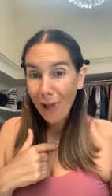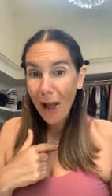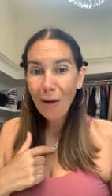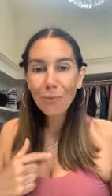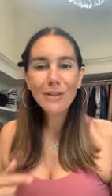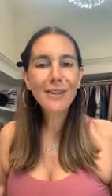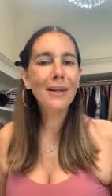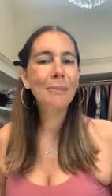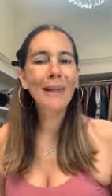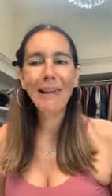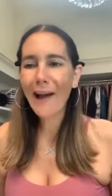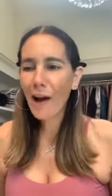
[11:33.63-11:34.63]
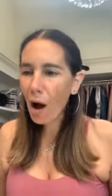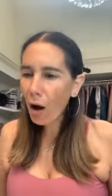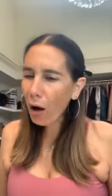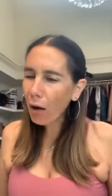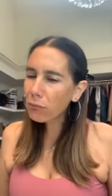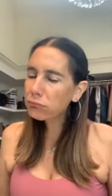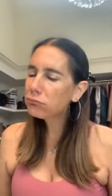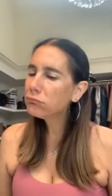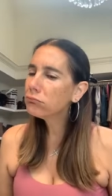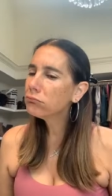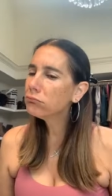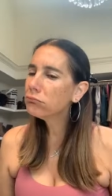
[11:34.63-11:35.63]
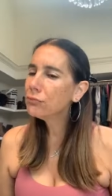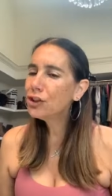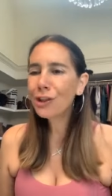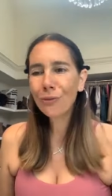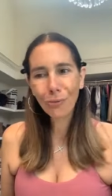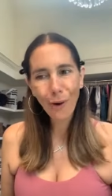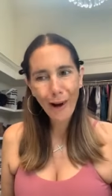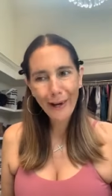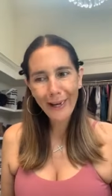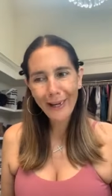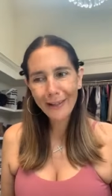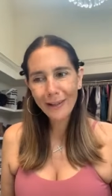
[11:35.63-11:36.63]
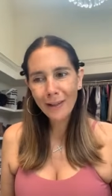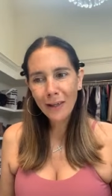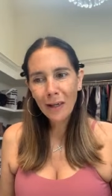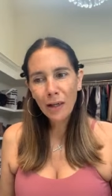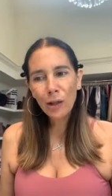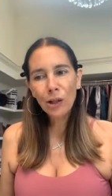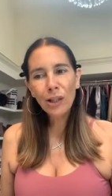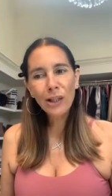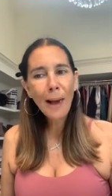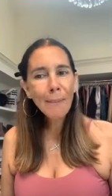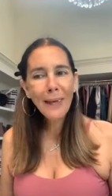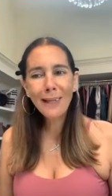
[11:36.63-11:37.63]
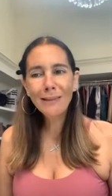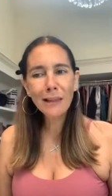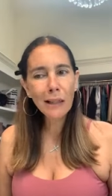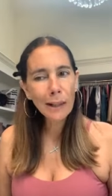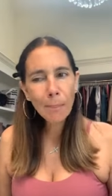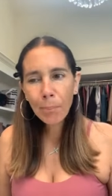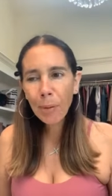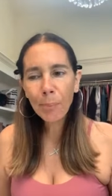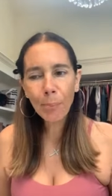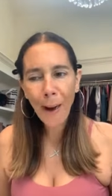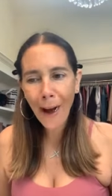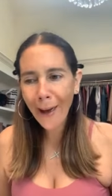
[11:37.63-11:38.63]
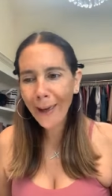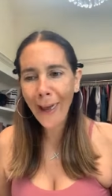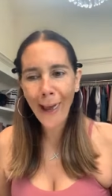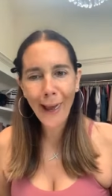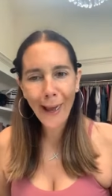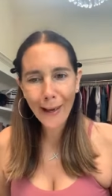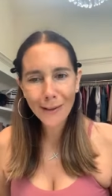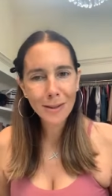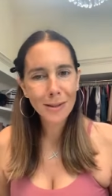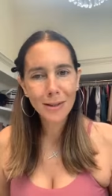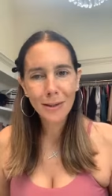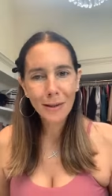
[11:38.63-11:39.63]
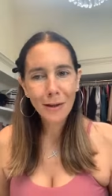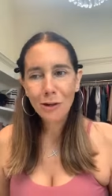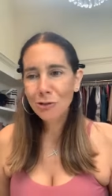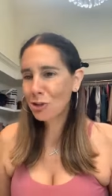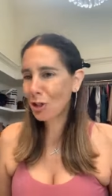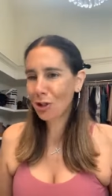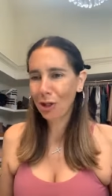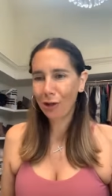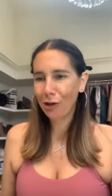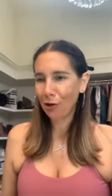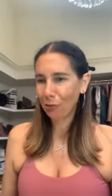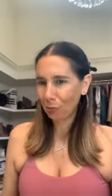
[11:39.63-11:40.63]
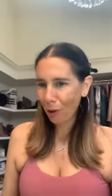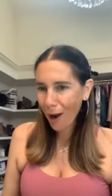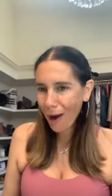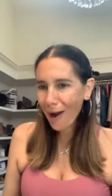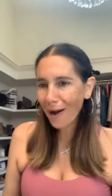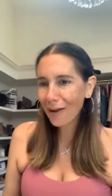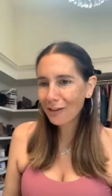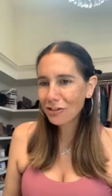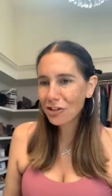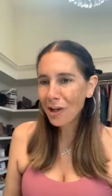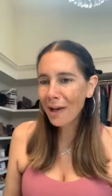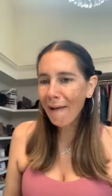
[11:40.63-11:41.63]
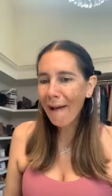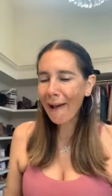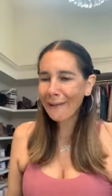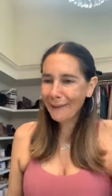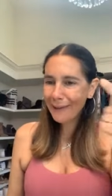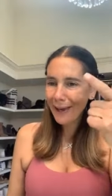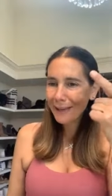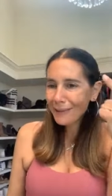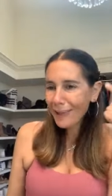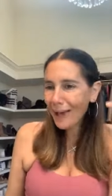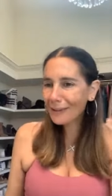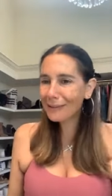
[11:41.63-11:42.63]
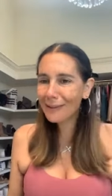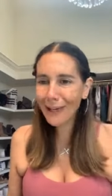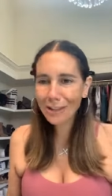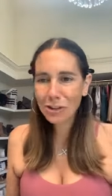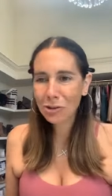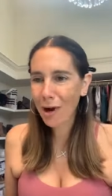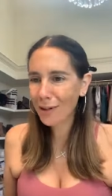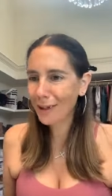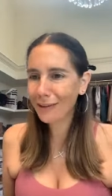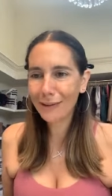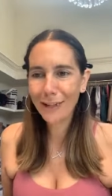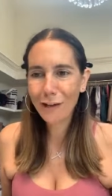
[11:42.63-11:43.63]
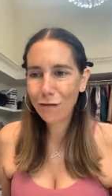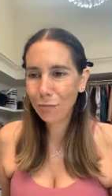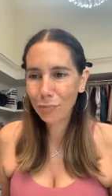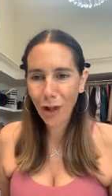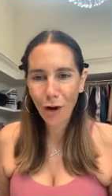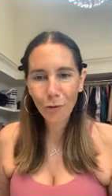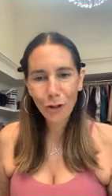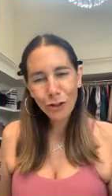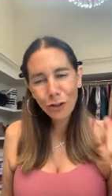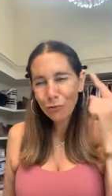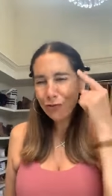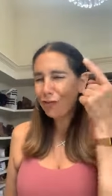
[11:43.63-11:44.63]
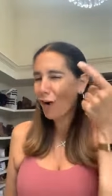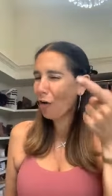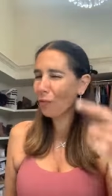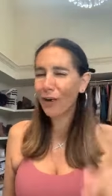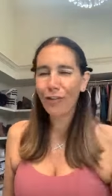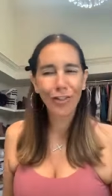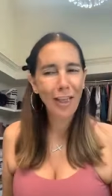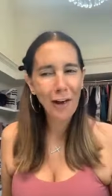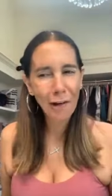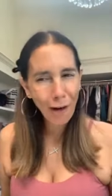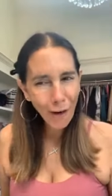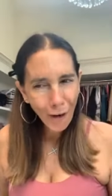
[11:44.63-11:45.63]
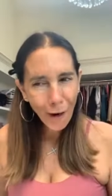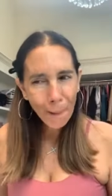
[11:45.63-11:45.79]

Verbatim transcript: I was going to be like, oh, you're right? Let me limp my ass to the garage and get that electronic leaf blower, you forward thinker.